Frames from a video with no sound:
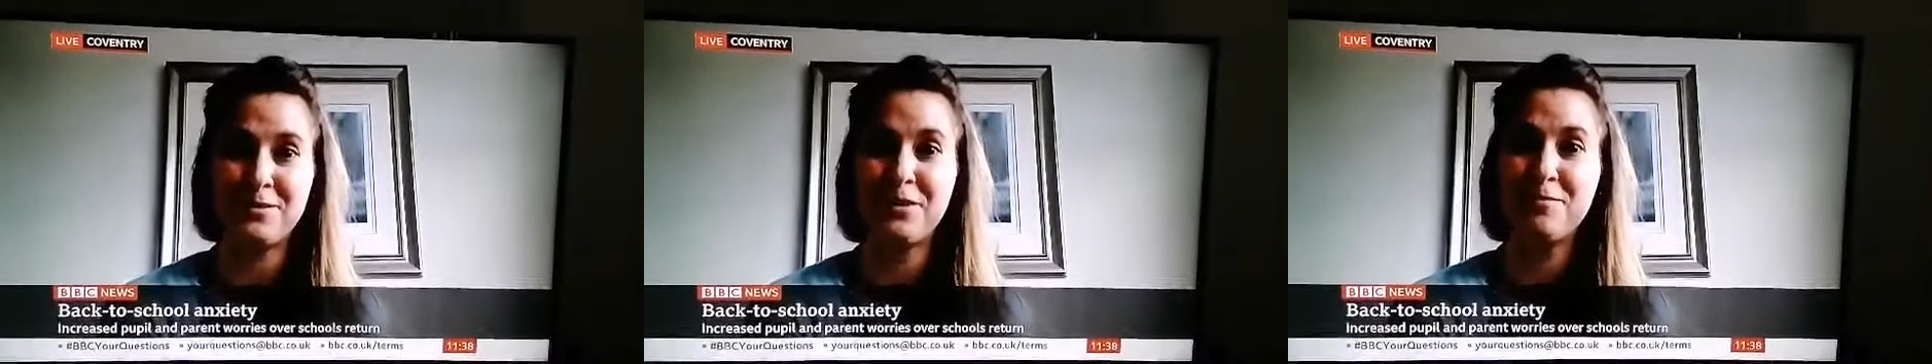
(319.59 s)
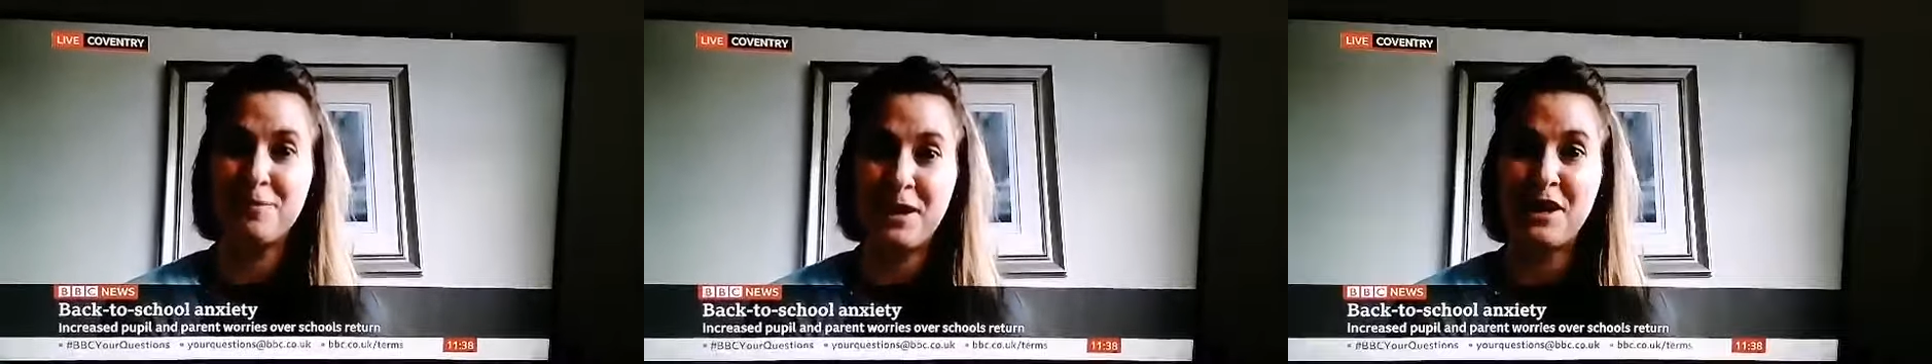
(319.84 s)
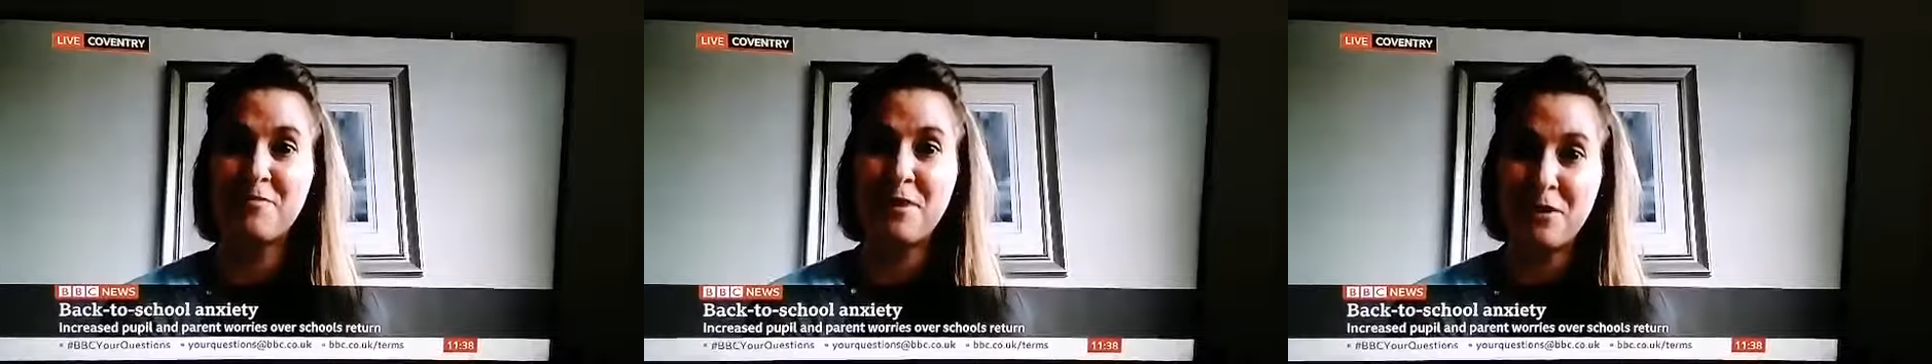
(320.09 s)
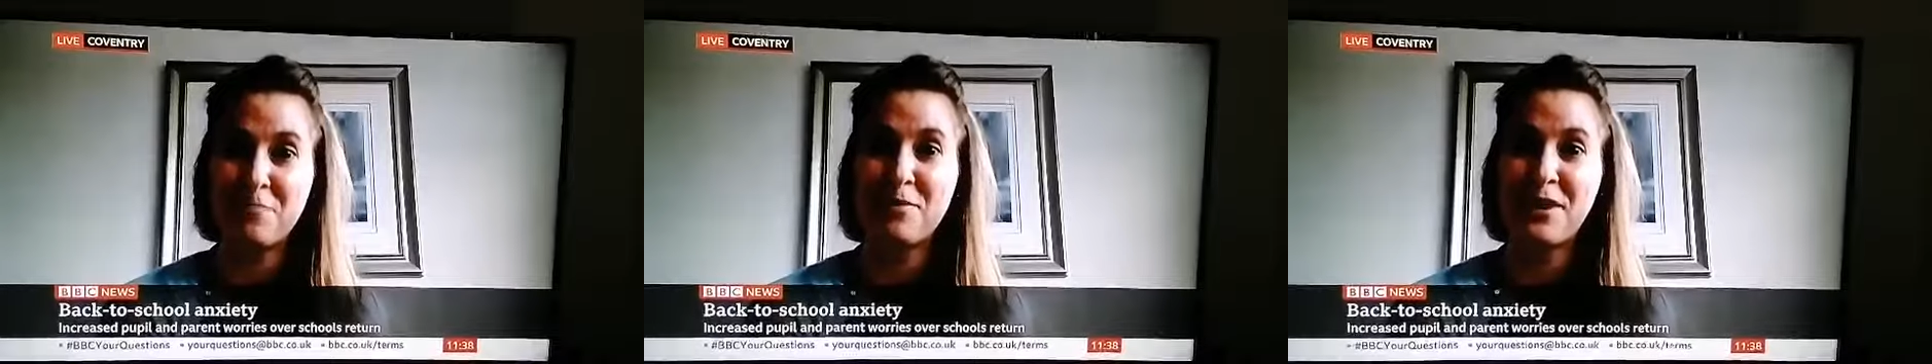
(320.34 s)
believe
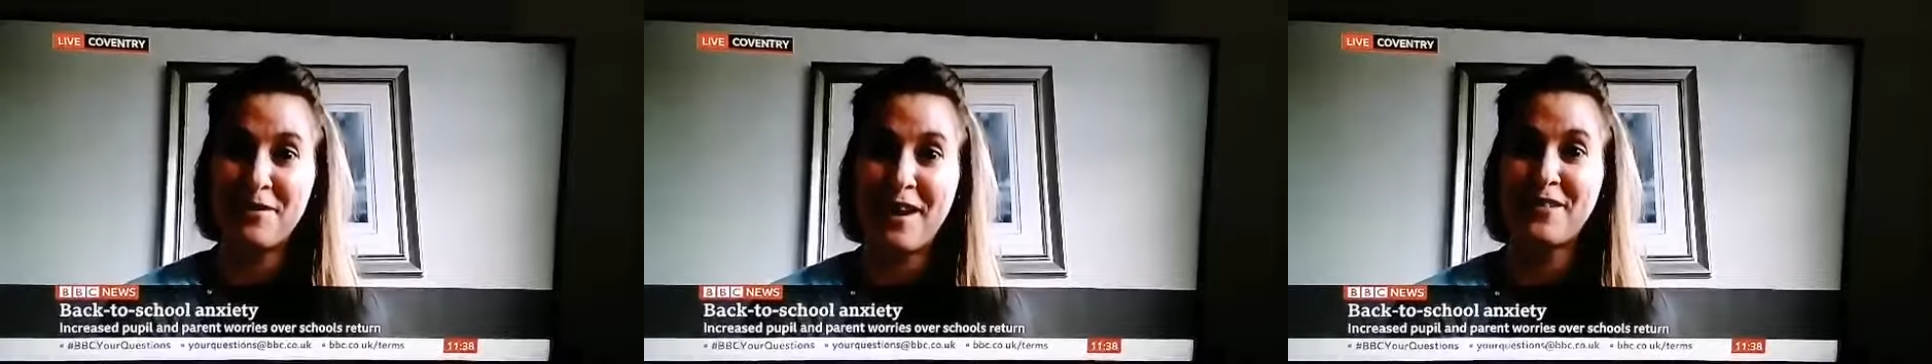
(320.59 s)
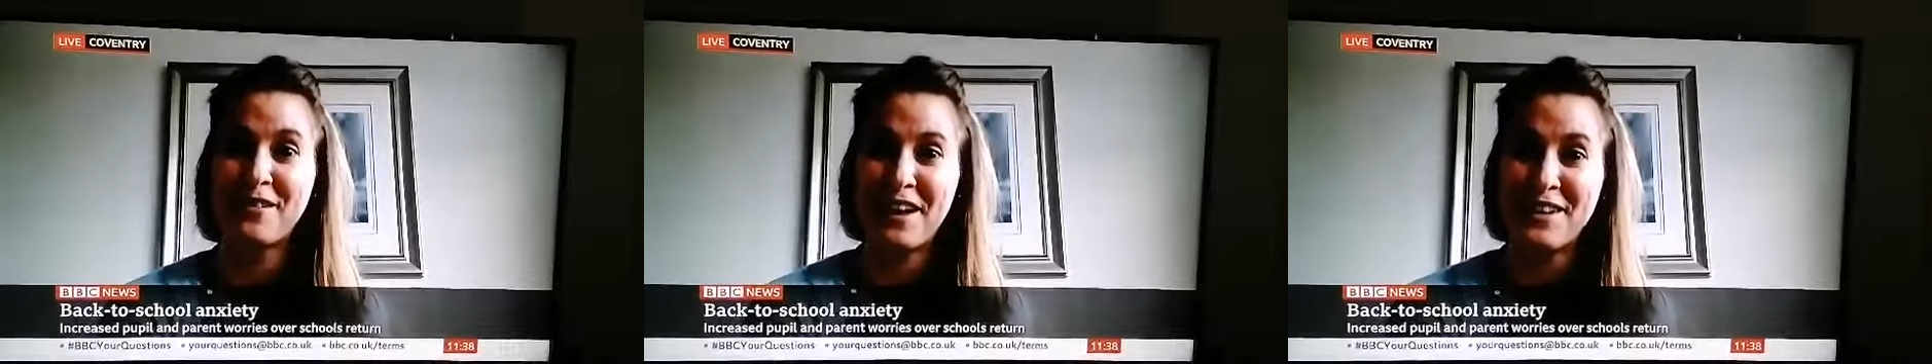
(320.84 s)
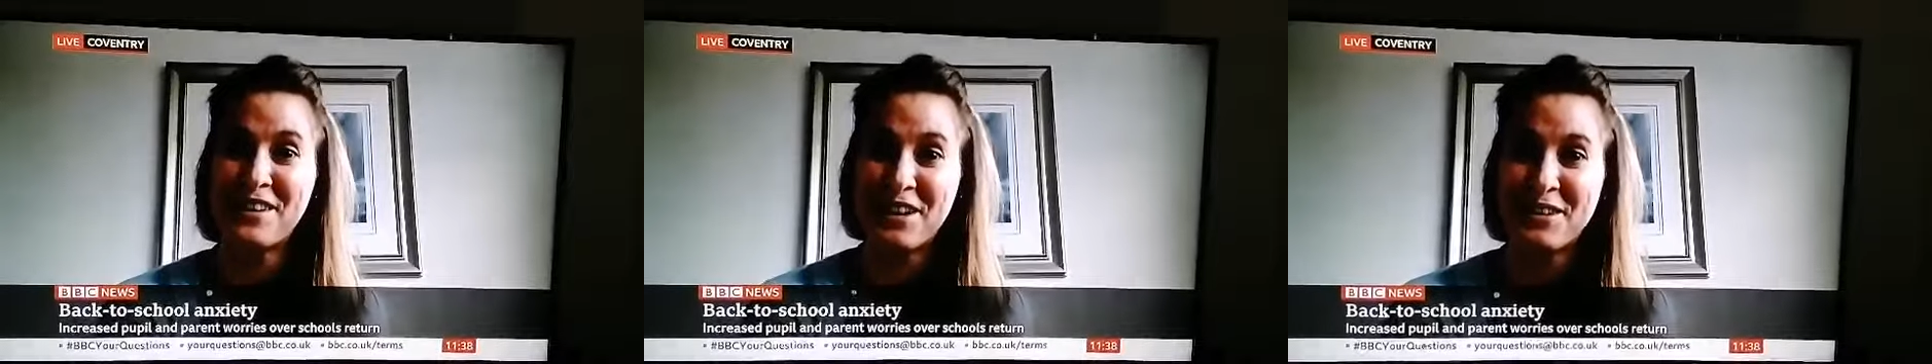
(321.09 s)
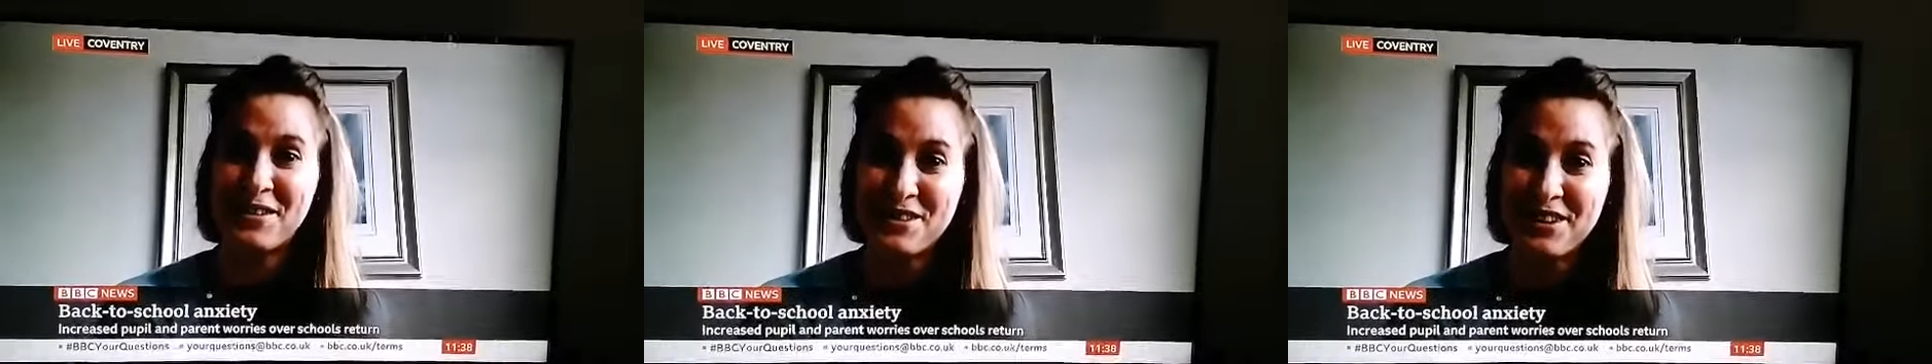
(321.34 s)
me, we've been around our
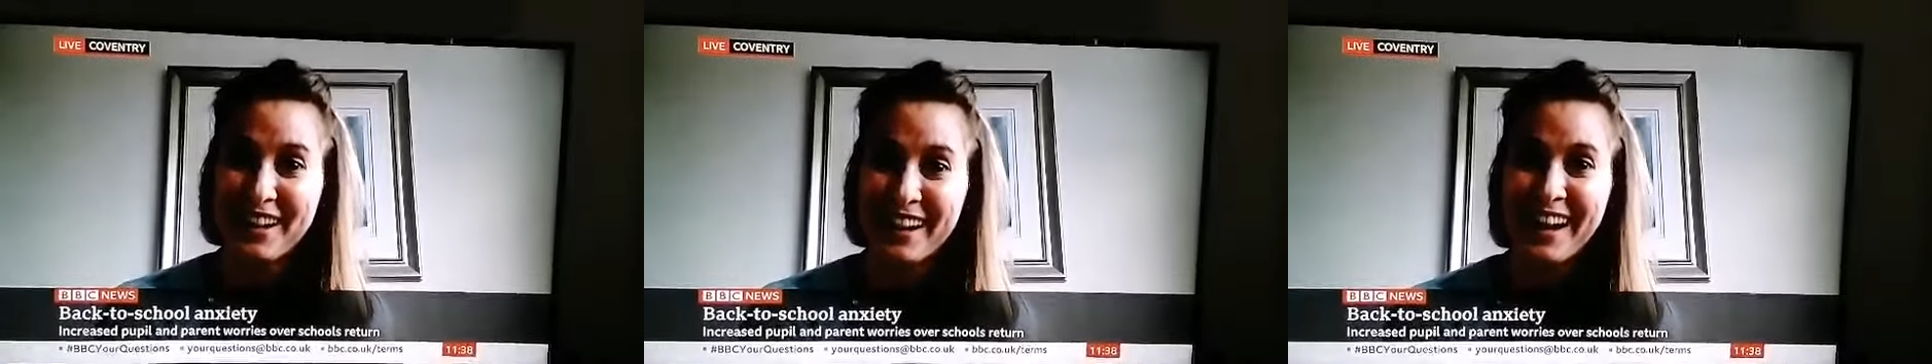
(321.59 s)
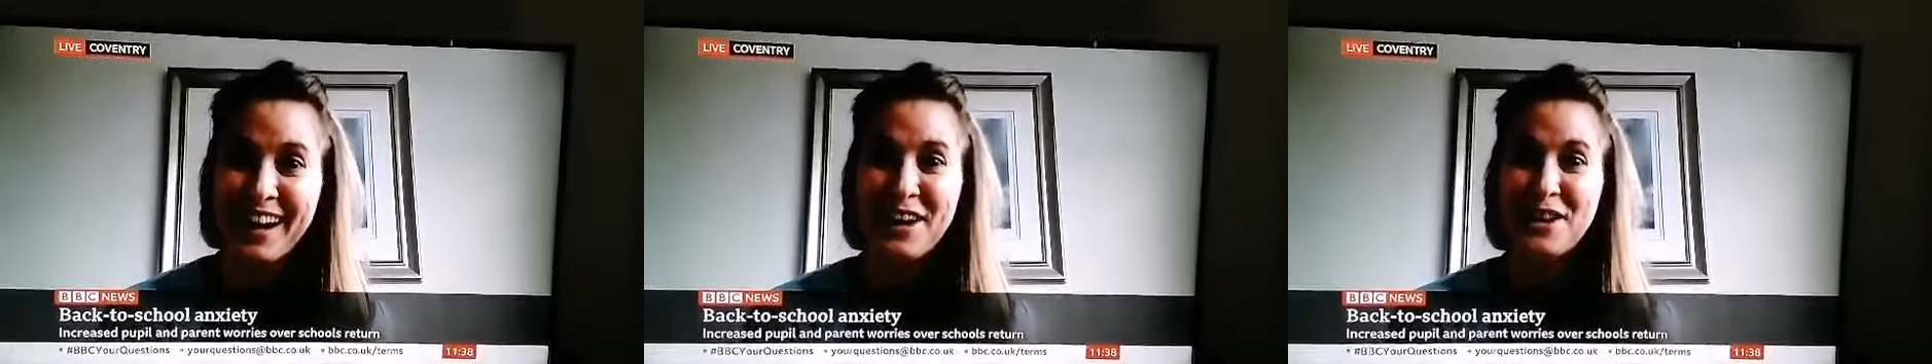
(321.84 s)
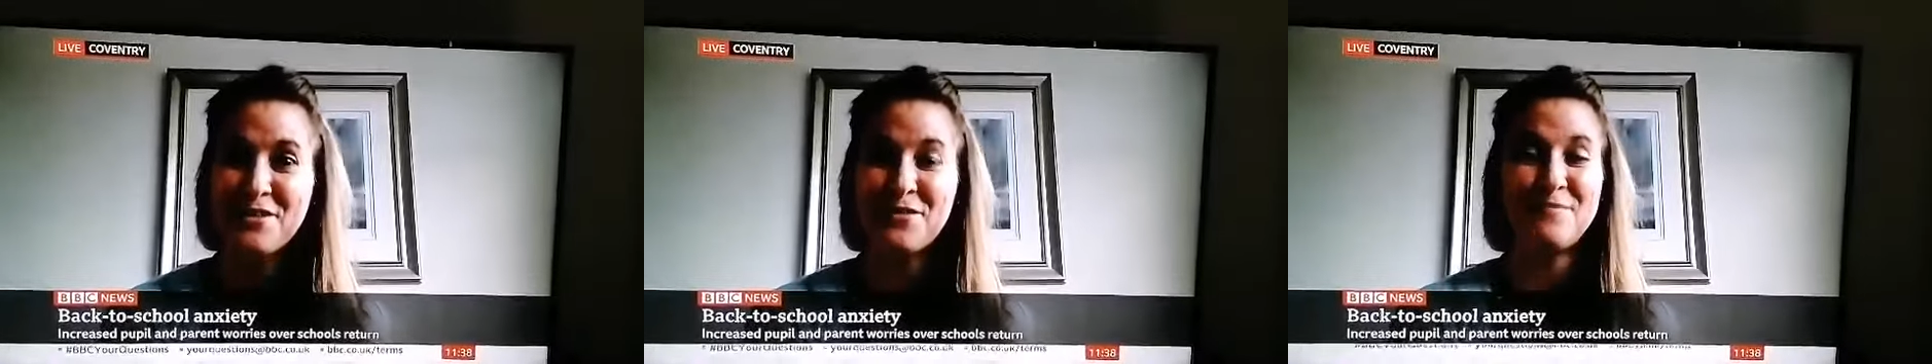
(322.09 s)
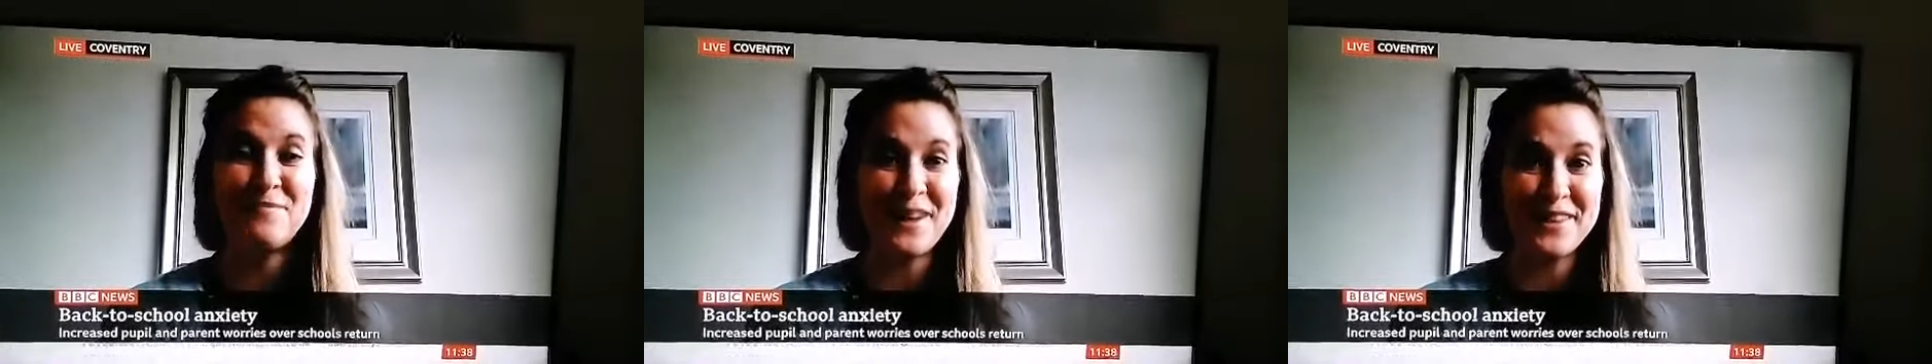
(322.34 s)
children
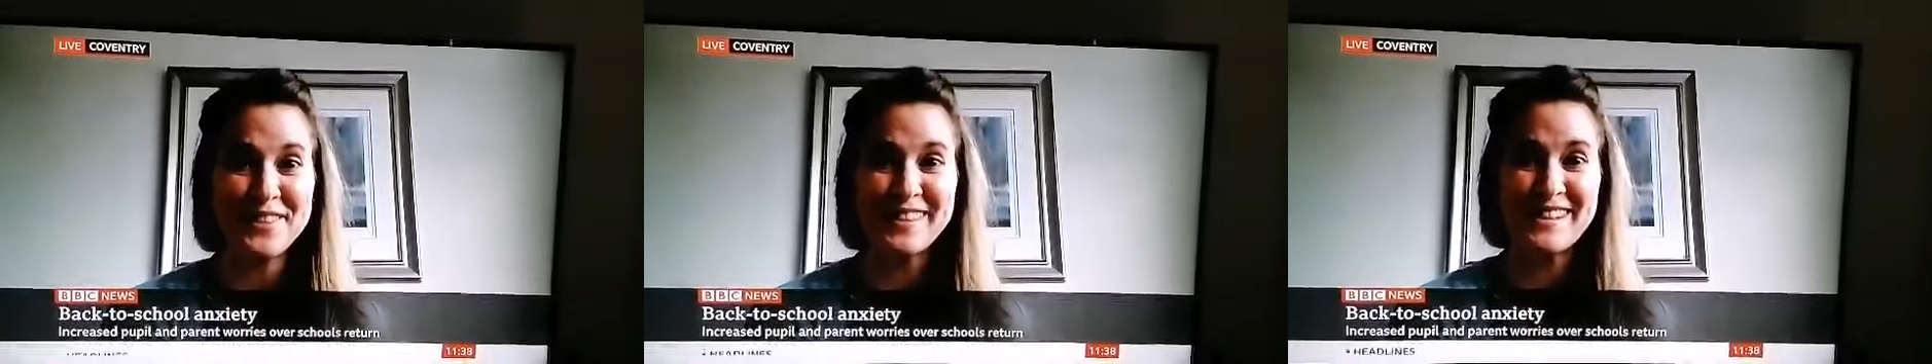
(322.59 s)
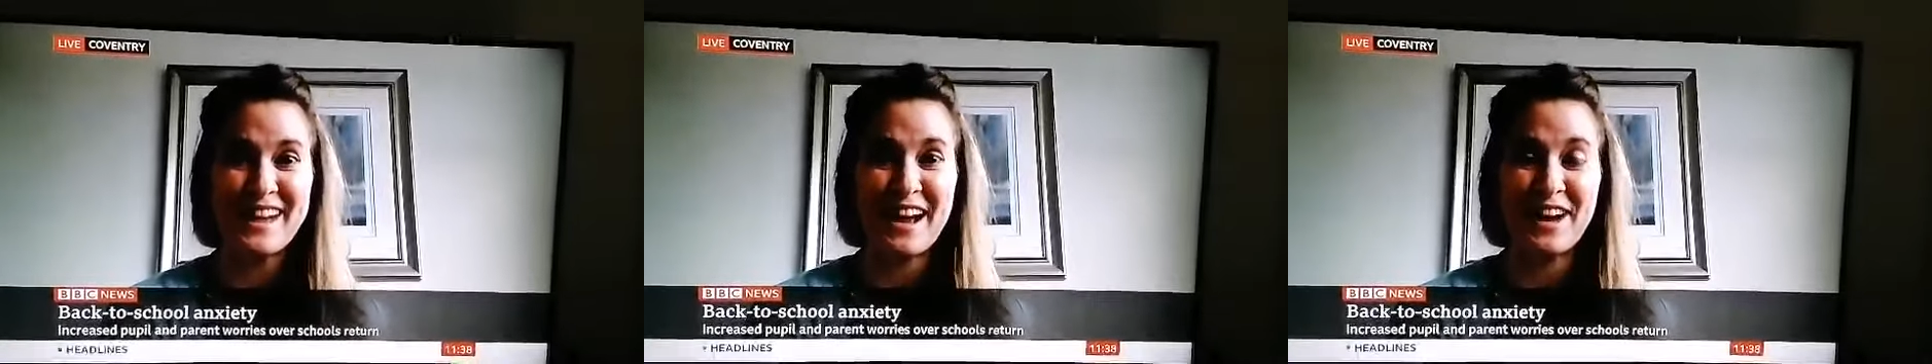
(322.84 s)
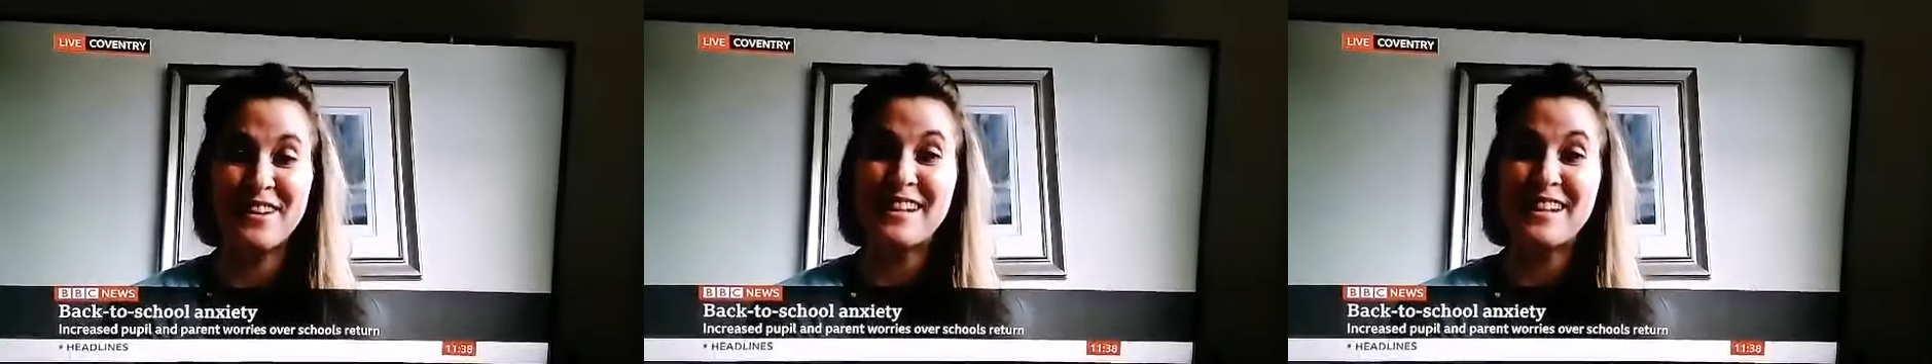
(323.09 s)
for months now.